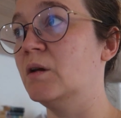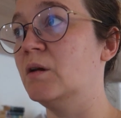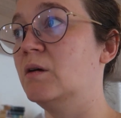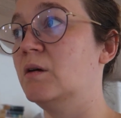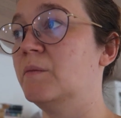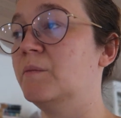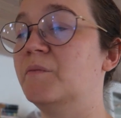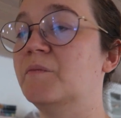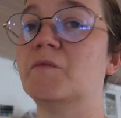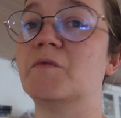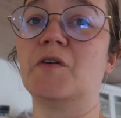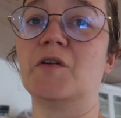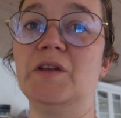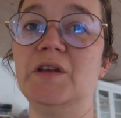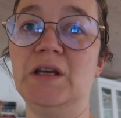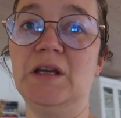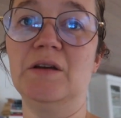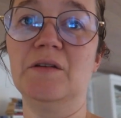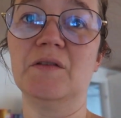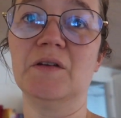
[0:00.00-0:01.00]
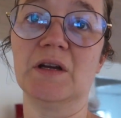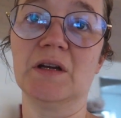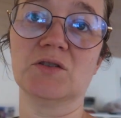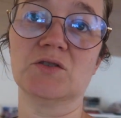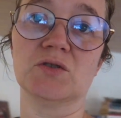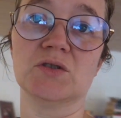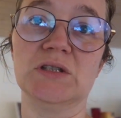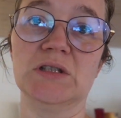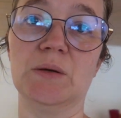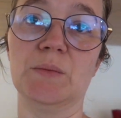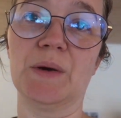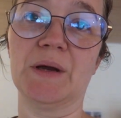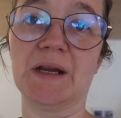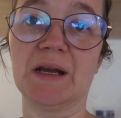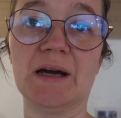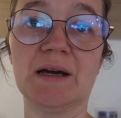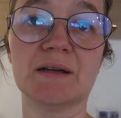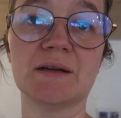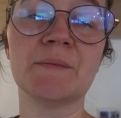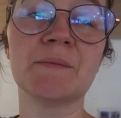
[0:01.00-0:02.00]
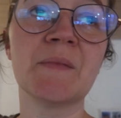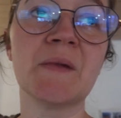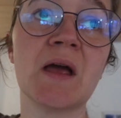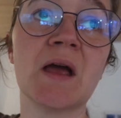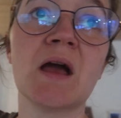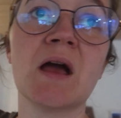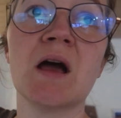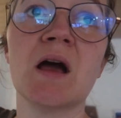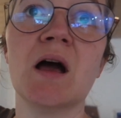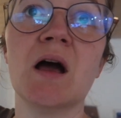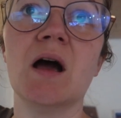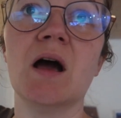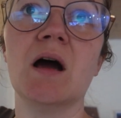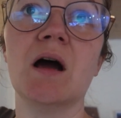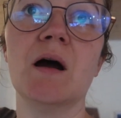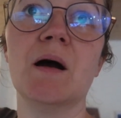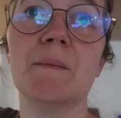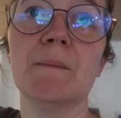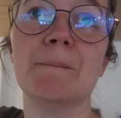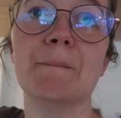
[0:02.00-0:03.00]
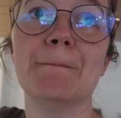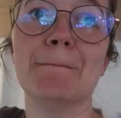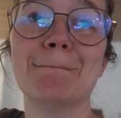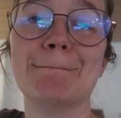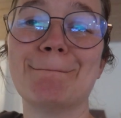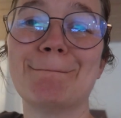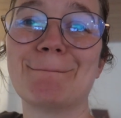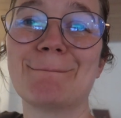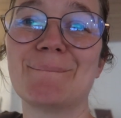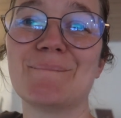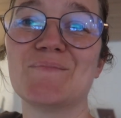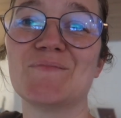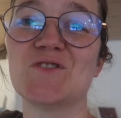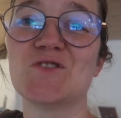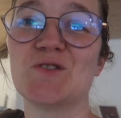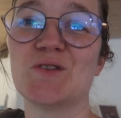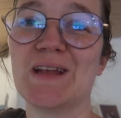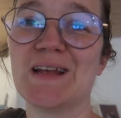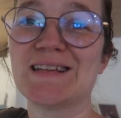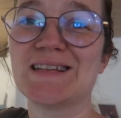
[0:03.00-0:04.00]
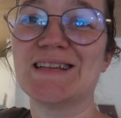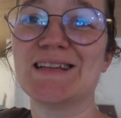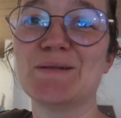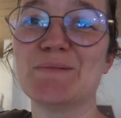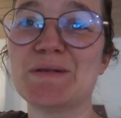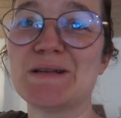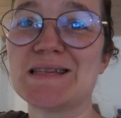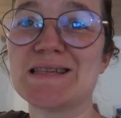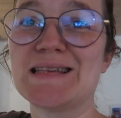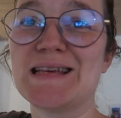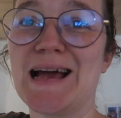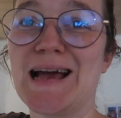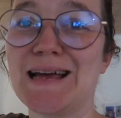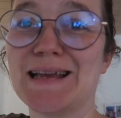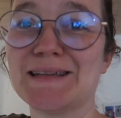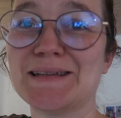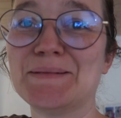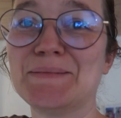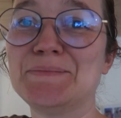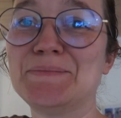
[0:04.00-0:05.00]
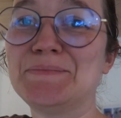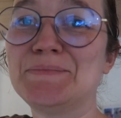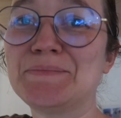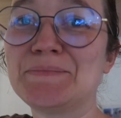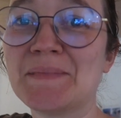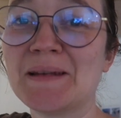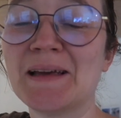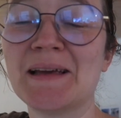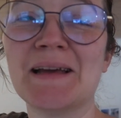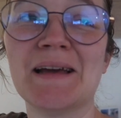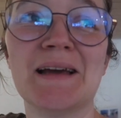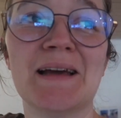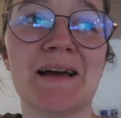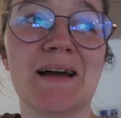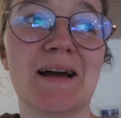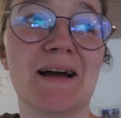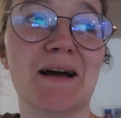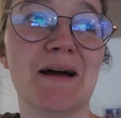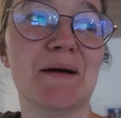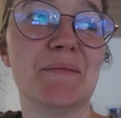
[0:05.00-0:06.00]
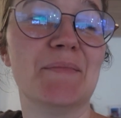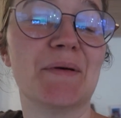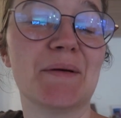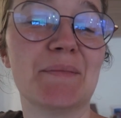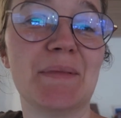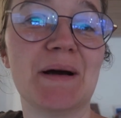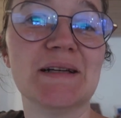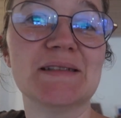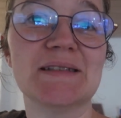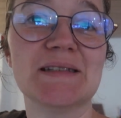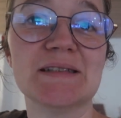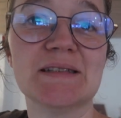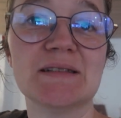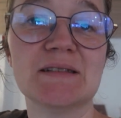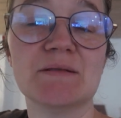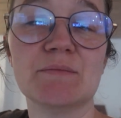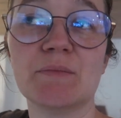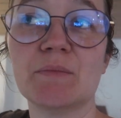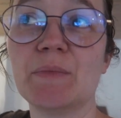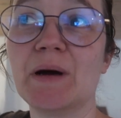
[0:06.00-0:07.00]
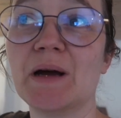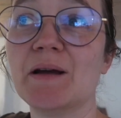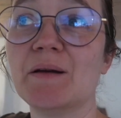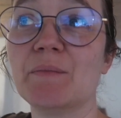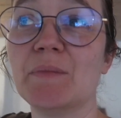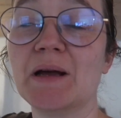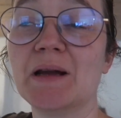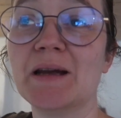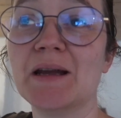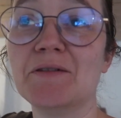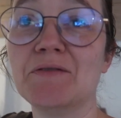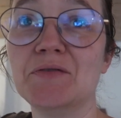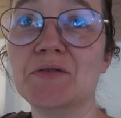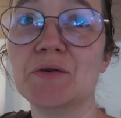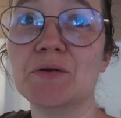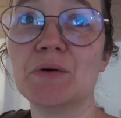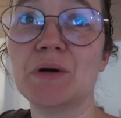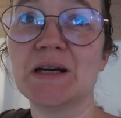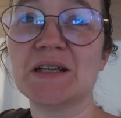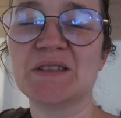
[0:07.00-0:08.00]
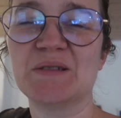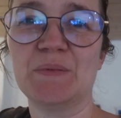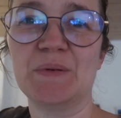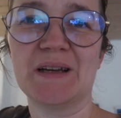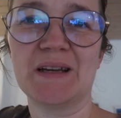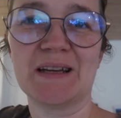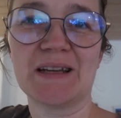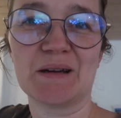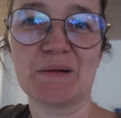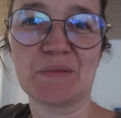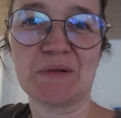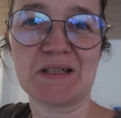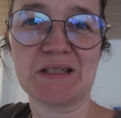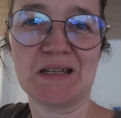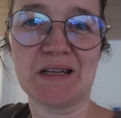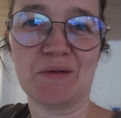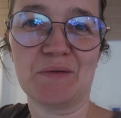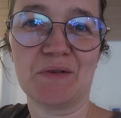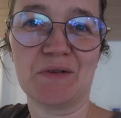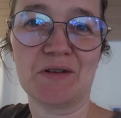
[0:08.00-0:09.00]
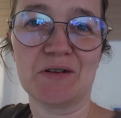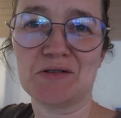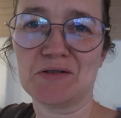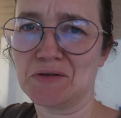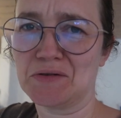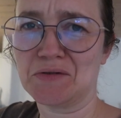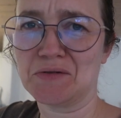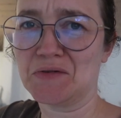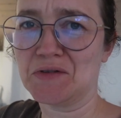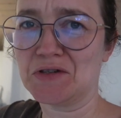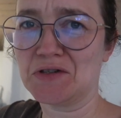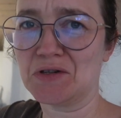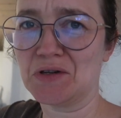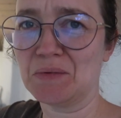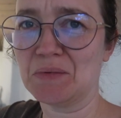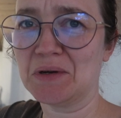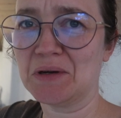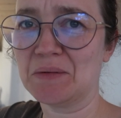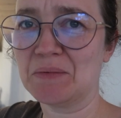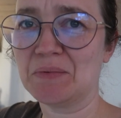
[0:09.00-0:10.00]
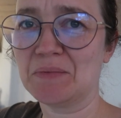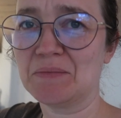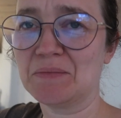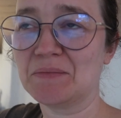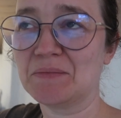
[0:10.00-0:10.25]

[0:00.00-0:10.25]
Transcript: um, for the evening to see my dad. Um, so that's a little bit sad. Uh, but my sis, my my nephew has been a little bit sick with a sort of a stomach